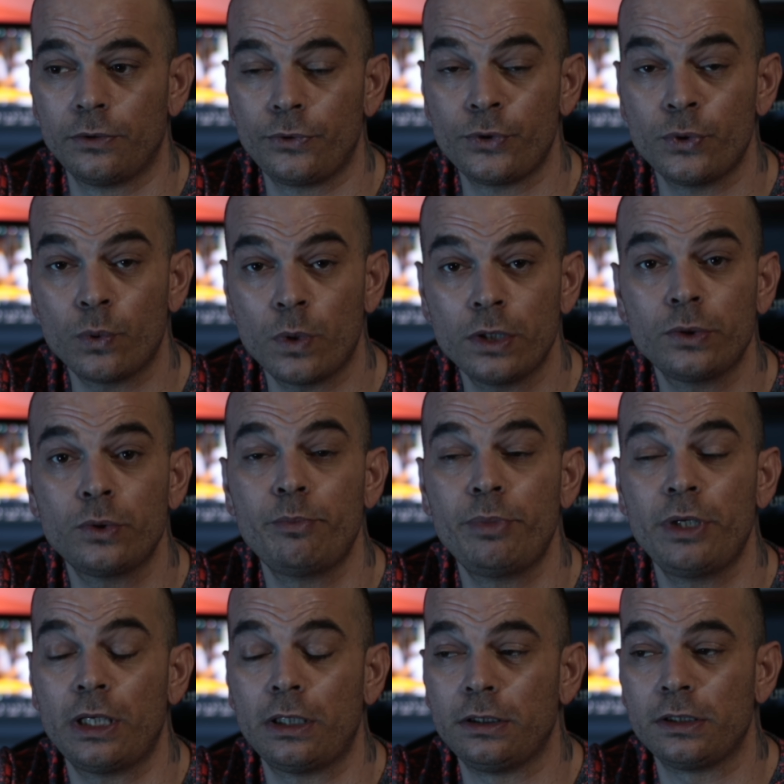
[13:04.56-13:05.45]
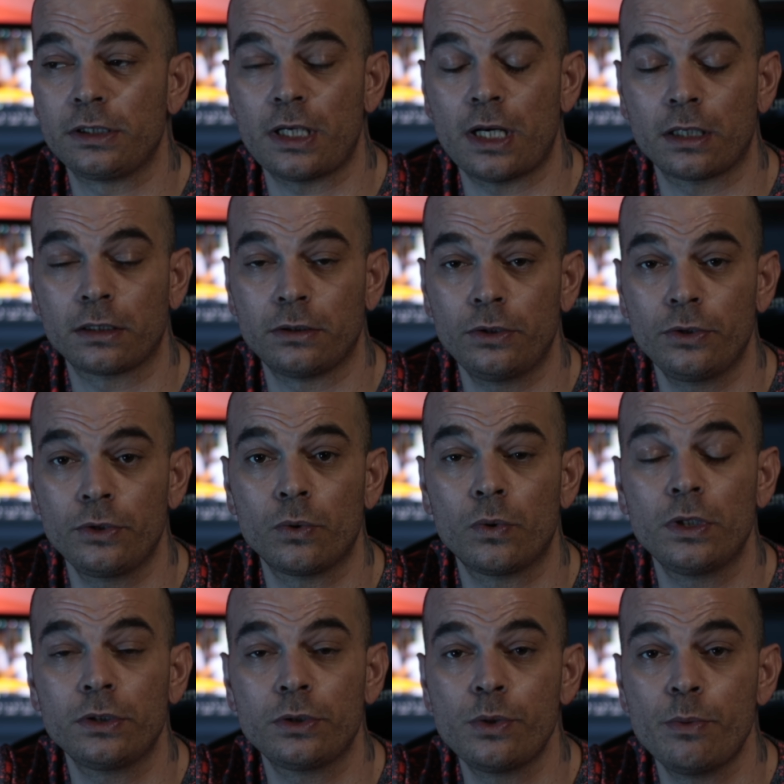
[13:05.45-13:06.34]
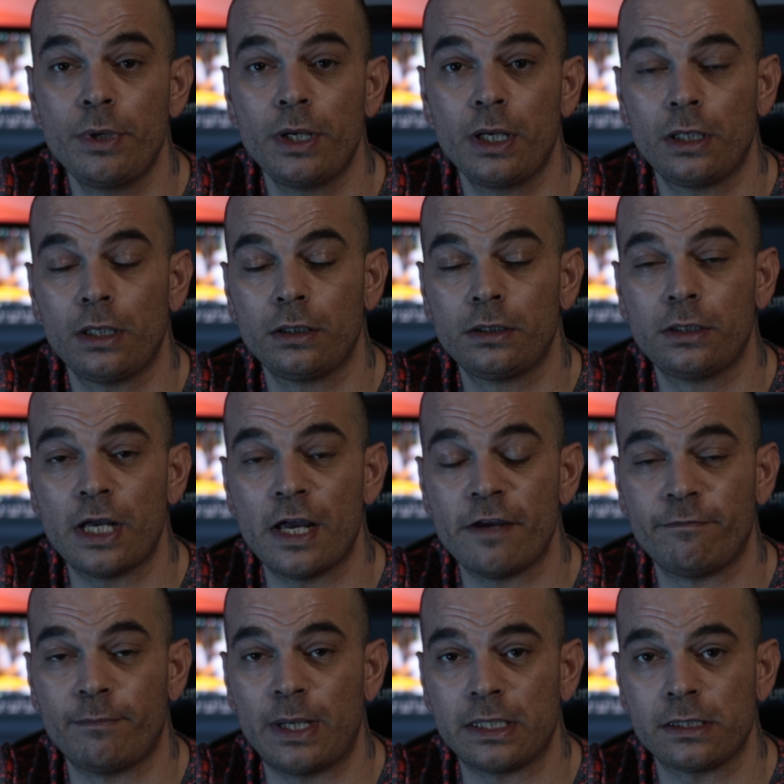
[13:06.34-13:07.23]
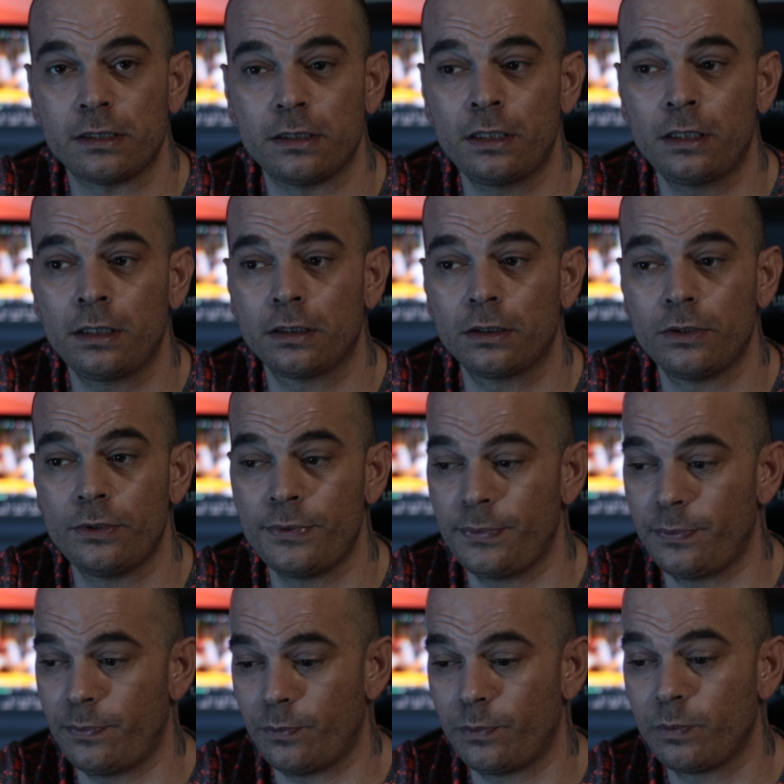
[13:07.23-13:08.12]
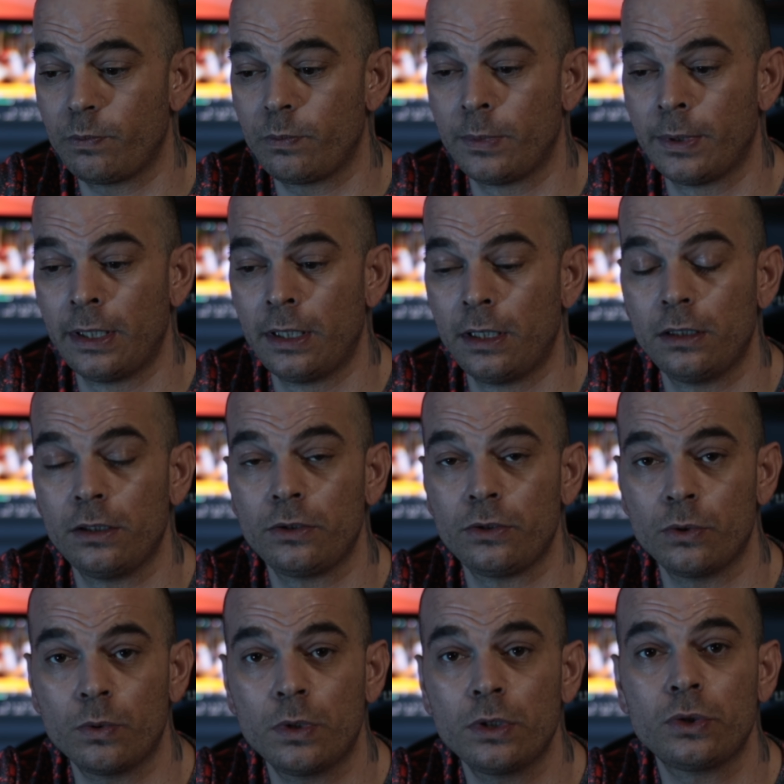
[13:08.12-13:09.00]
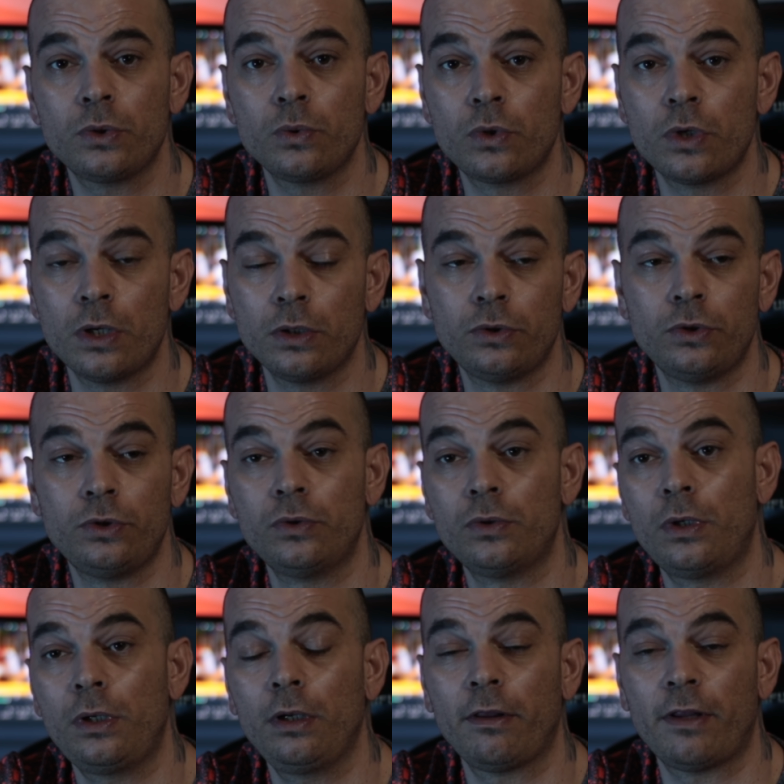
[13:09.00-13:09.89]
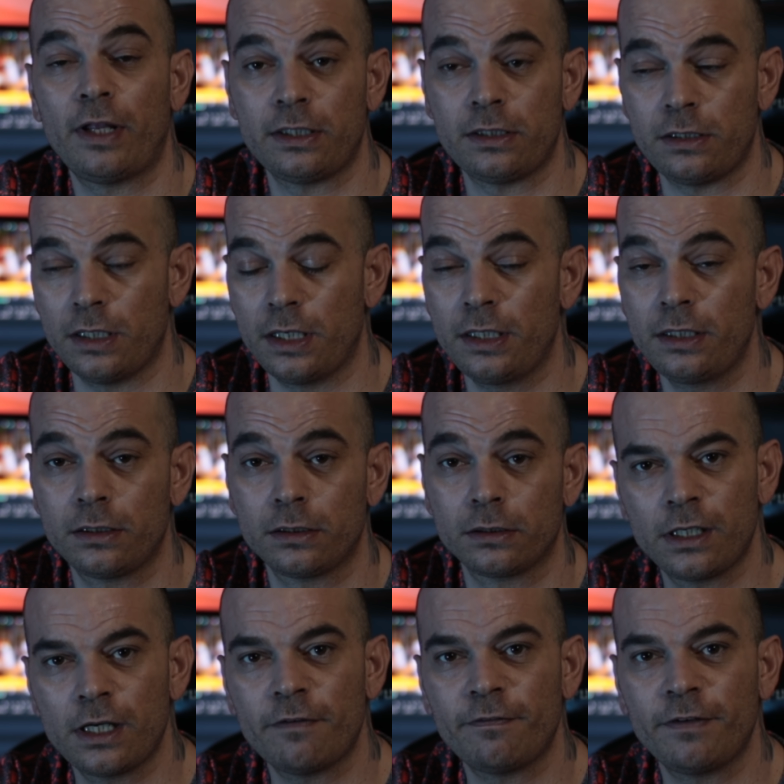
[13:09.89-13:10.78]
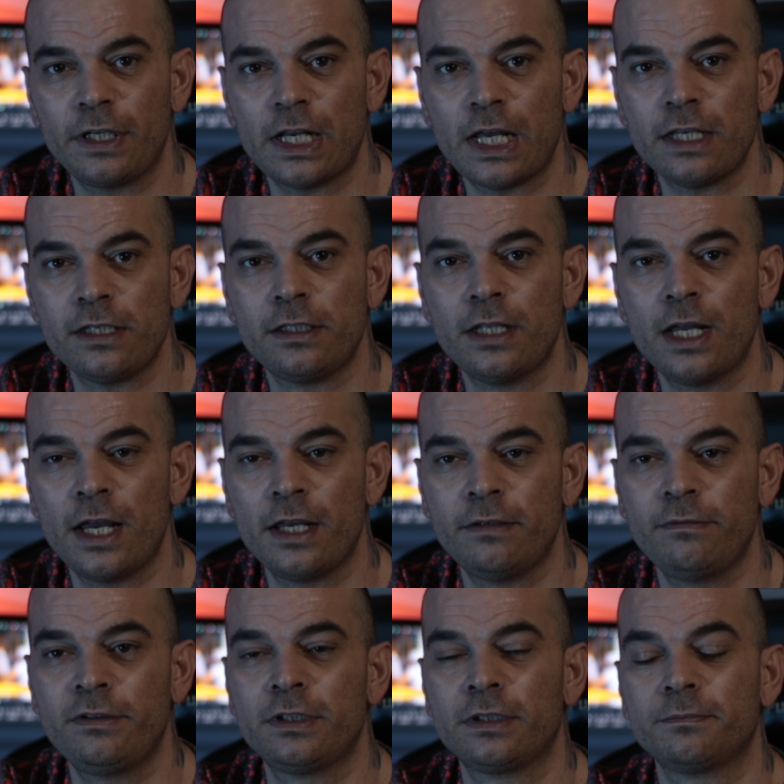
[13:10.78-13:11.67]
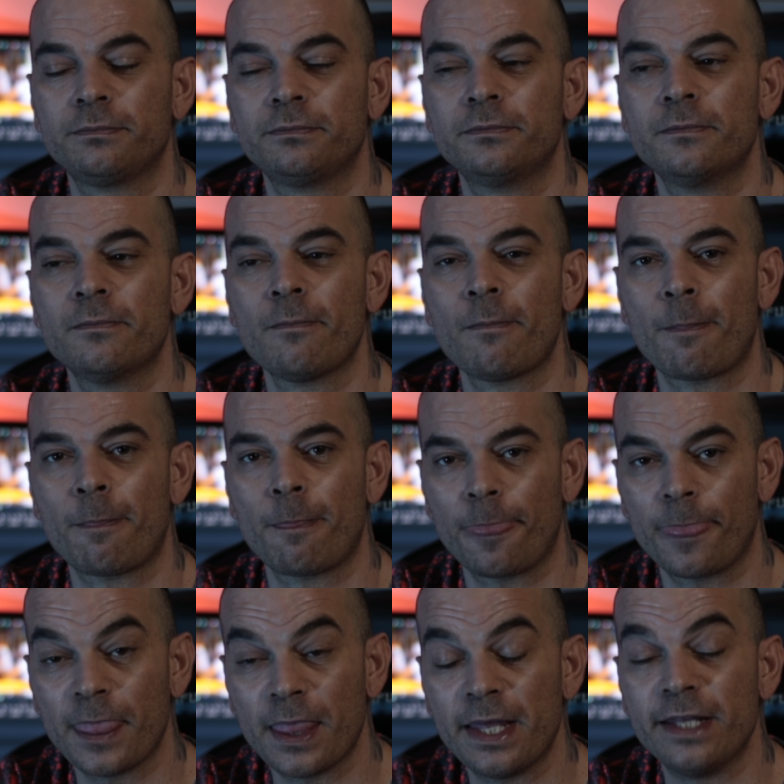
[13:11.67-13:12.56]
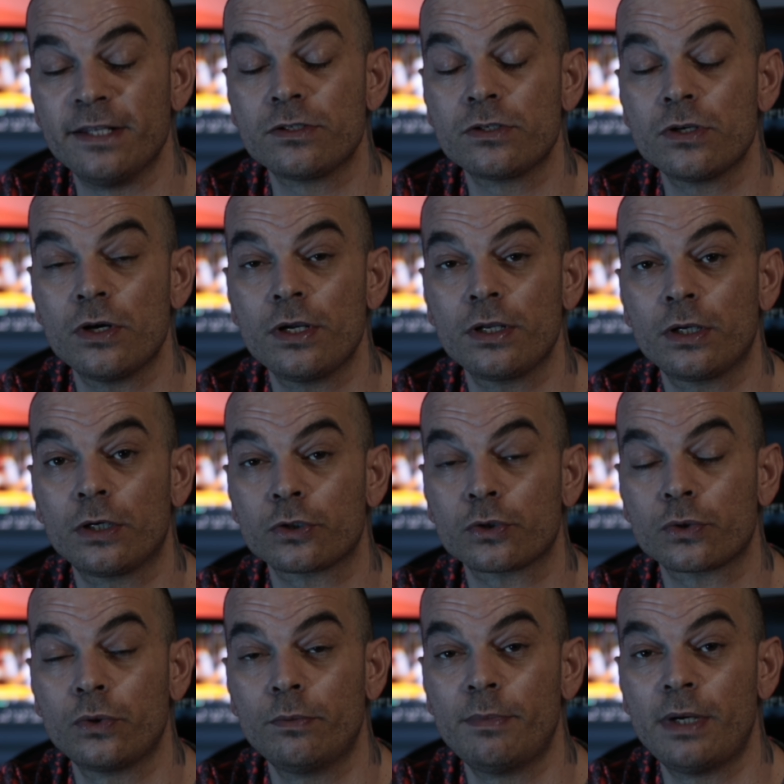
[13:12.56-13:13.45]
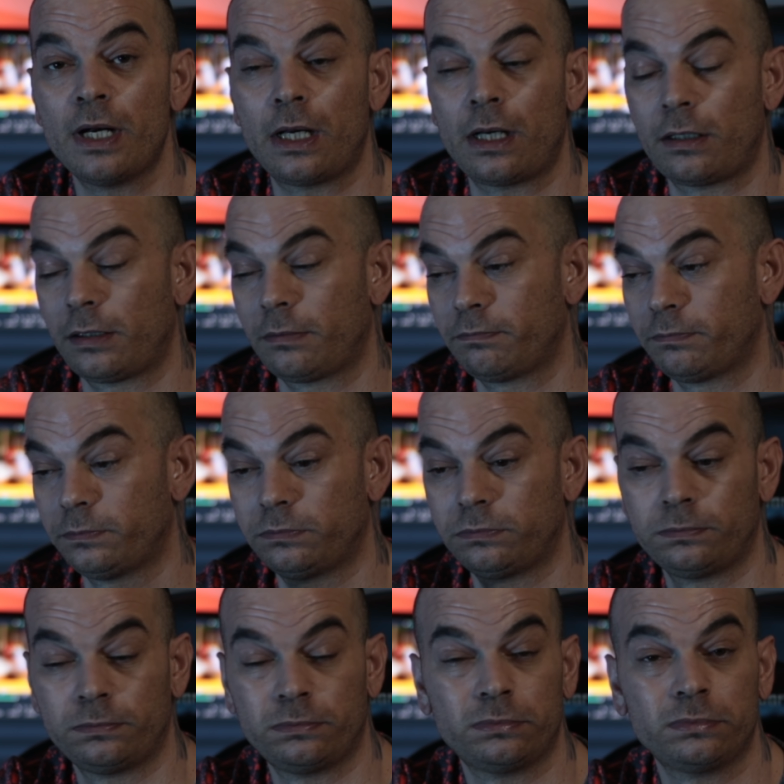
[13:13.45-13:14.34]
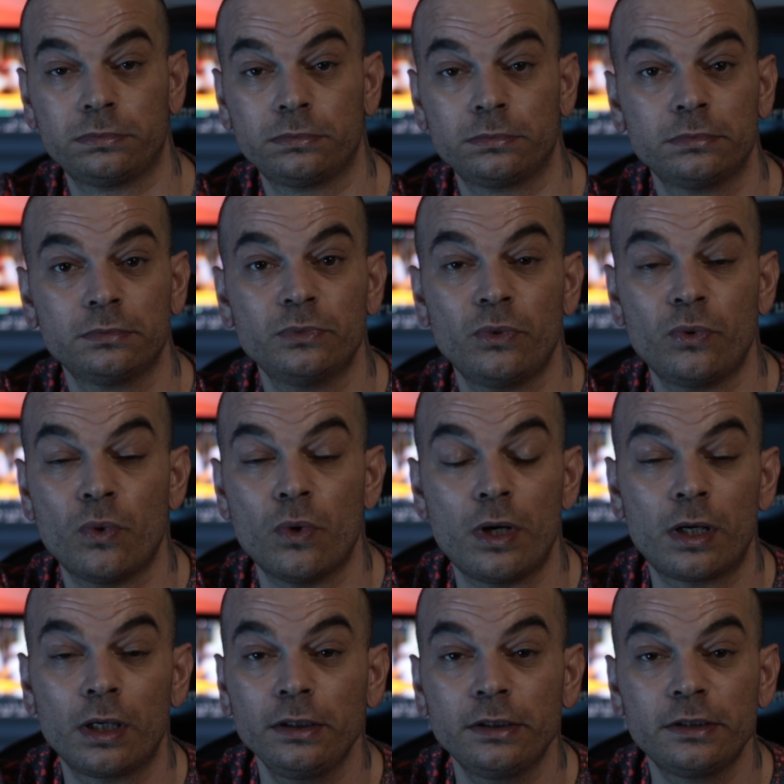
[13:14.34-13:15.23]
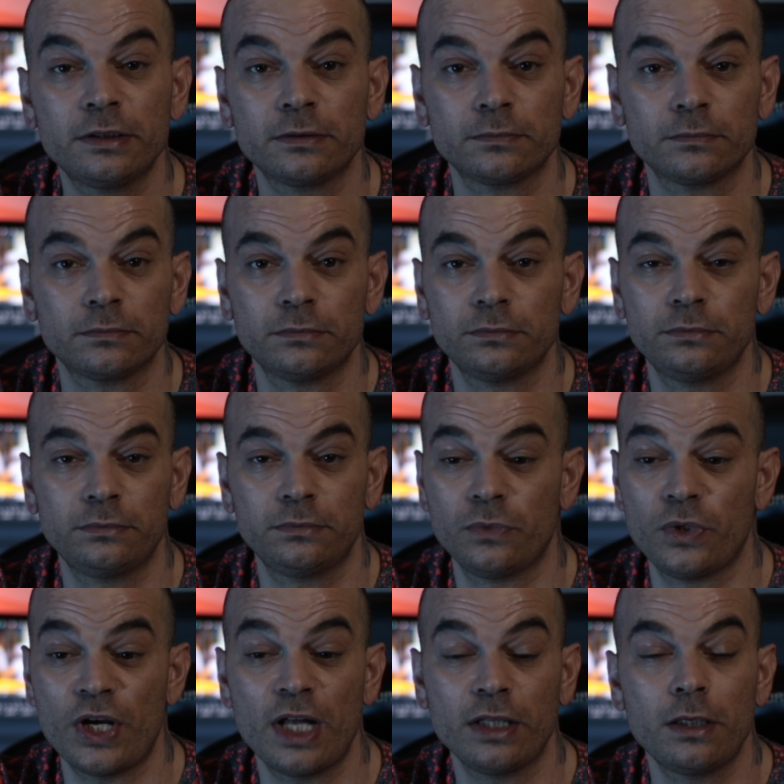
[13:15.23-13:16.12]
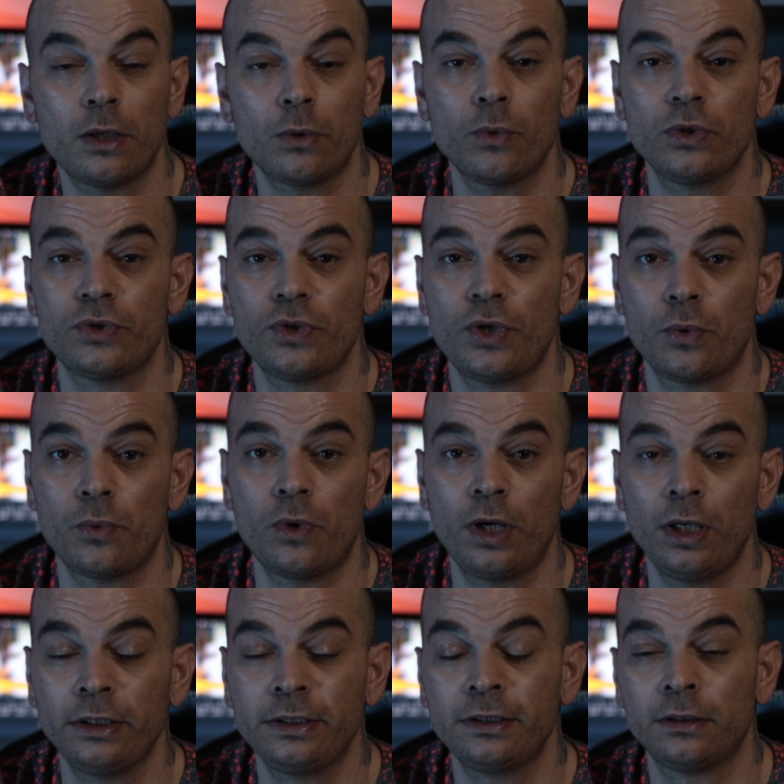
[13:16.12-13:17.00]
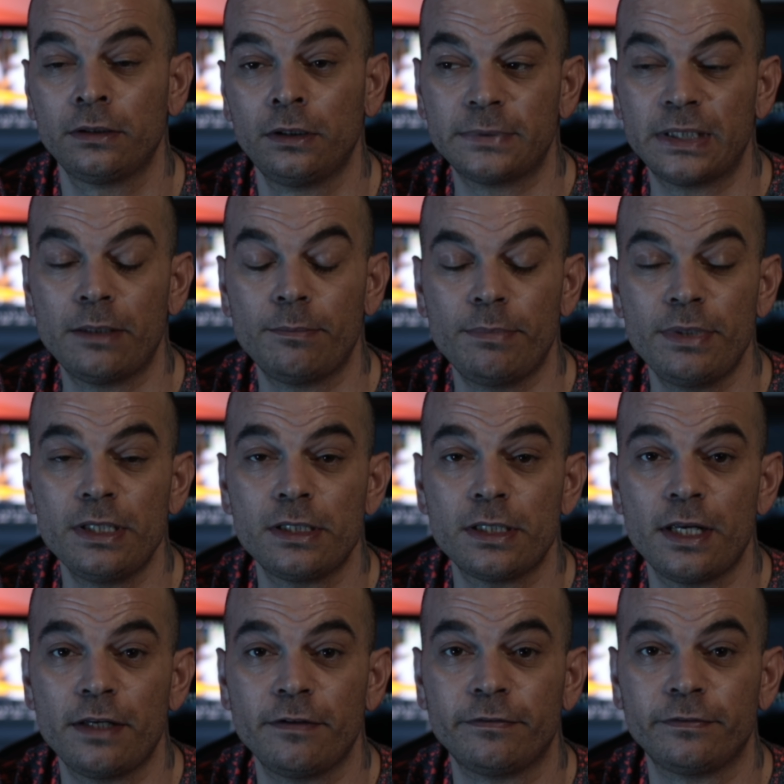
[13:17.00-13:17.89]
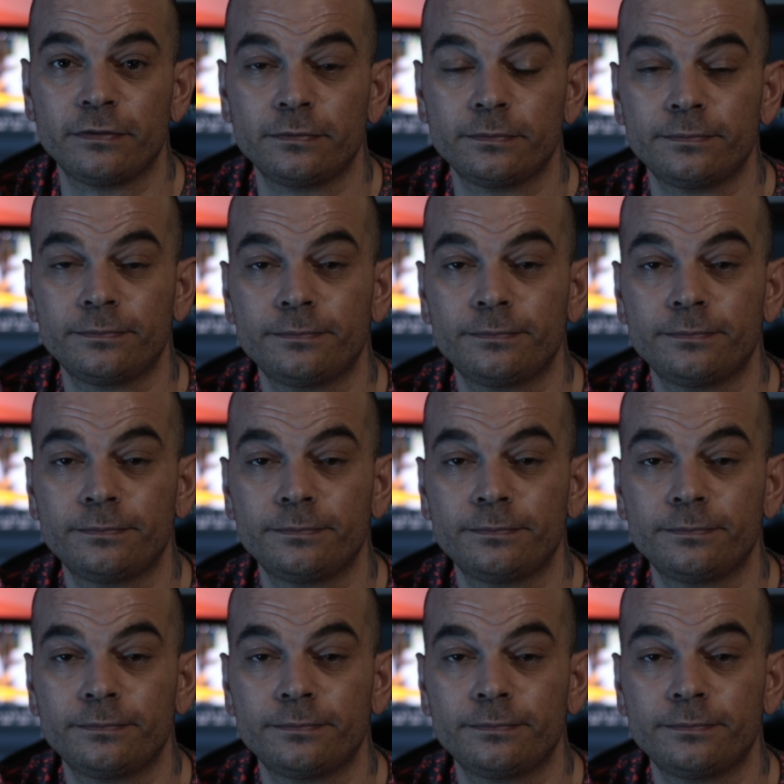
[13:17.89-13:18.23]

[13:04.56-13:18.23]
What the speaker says: you want to be an instructor, you want to be a dive master, you want to go to do all that shit, have a nice dives, enjoy your scuba world, the underwater world, and be safe.